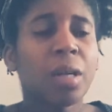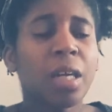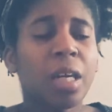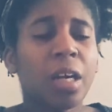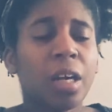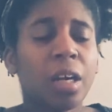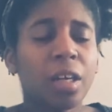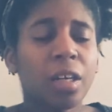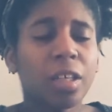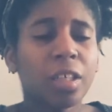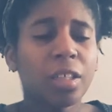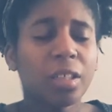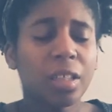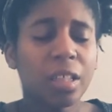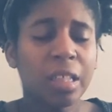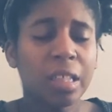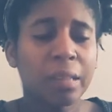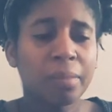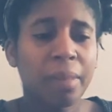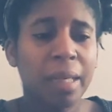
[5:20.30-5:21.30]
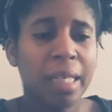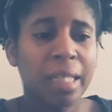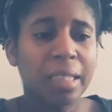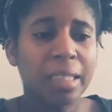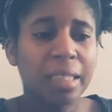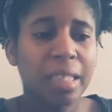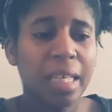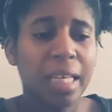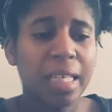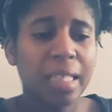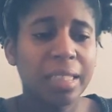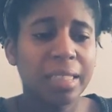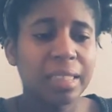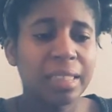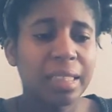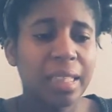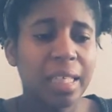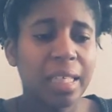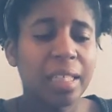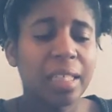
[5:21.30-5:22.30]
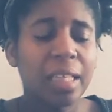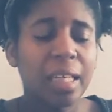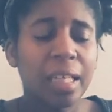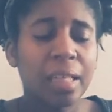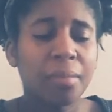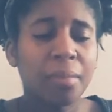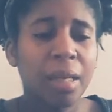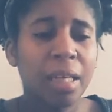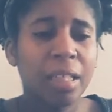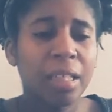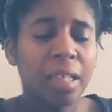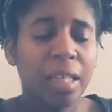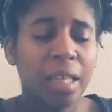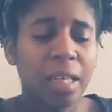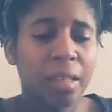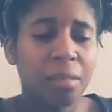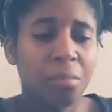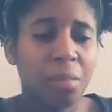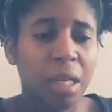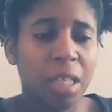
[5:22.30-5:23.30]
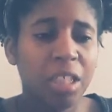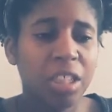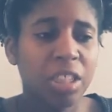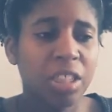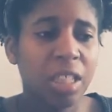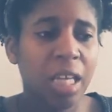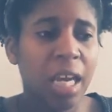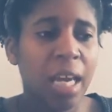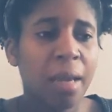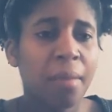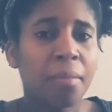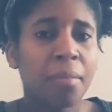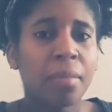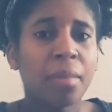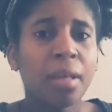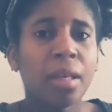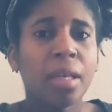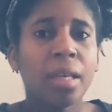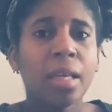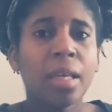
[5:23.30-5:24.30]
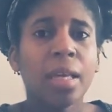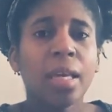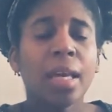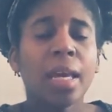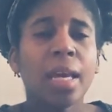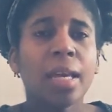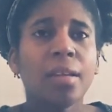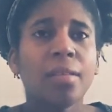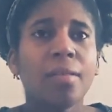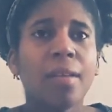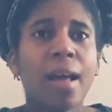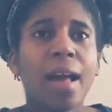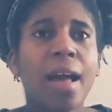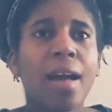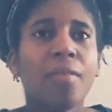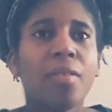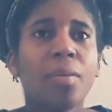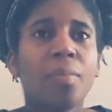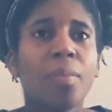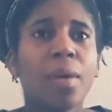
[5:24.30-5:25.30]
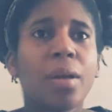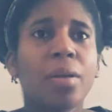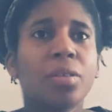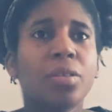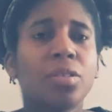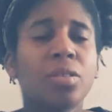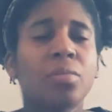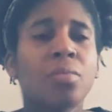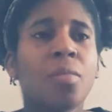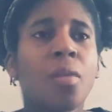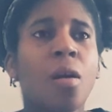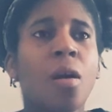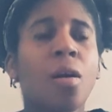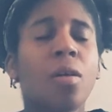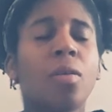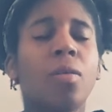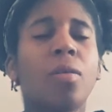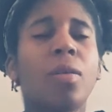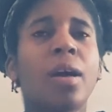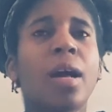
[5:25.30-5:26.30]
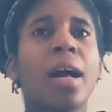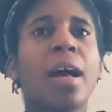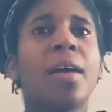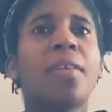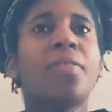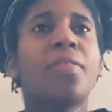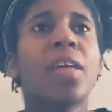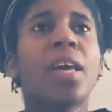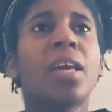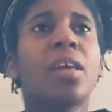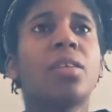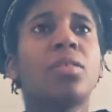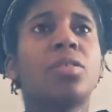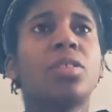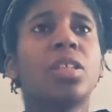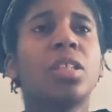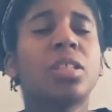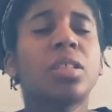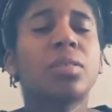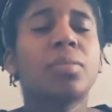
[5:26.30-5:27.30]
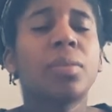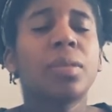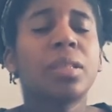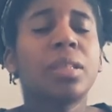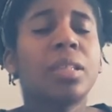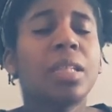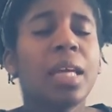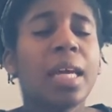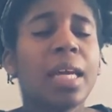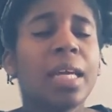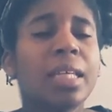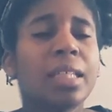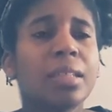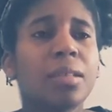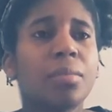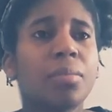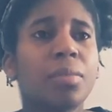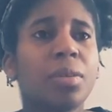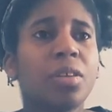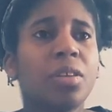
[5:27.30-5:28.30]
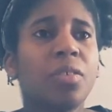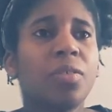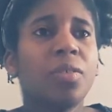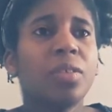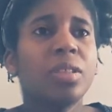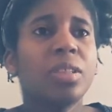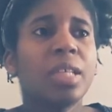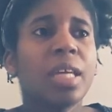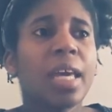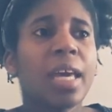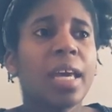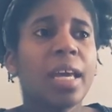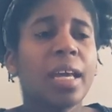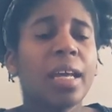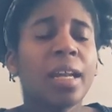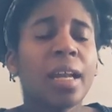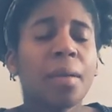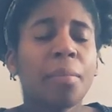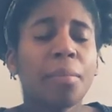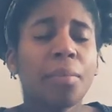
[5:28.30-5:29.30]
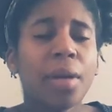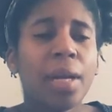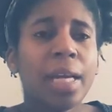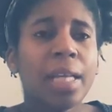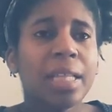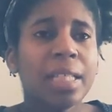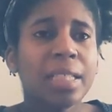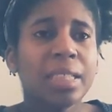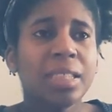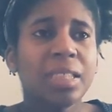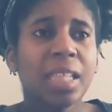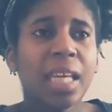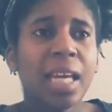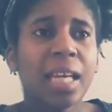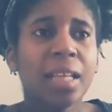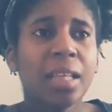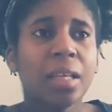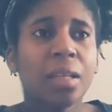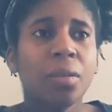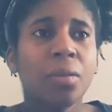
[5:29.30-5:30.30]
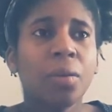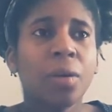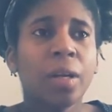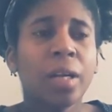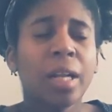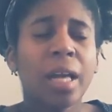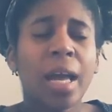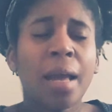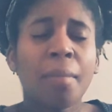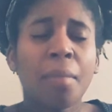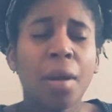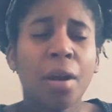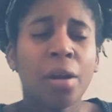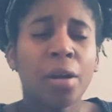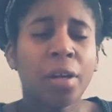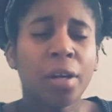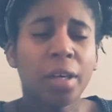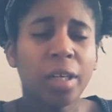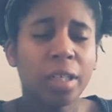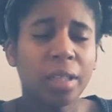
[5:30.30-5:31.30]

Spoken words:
hurt and my sin and my shame. And to have a better tomorrow, God. Thank you, Jesus, for today is a beautiful day. And I pray this daily, Lord. I'm hurt